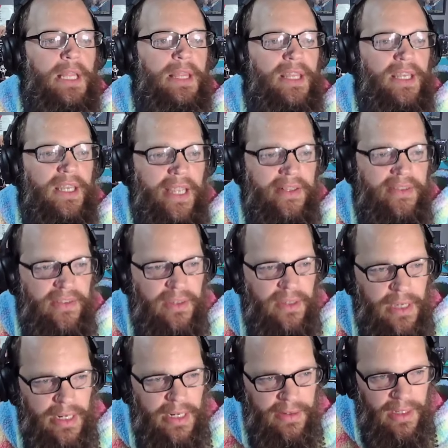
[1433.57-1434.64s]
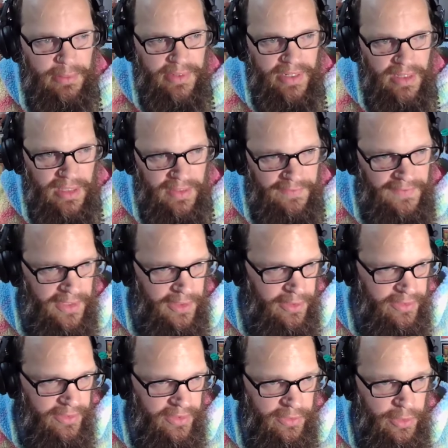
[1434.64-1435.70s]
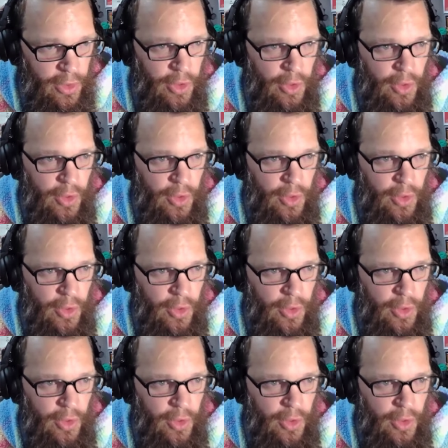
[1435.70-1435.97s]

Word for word: and then Nancy kind of comes out of left field and says,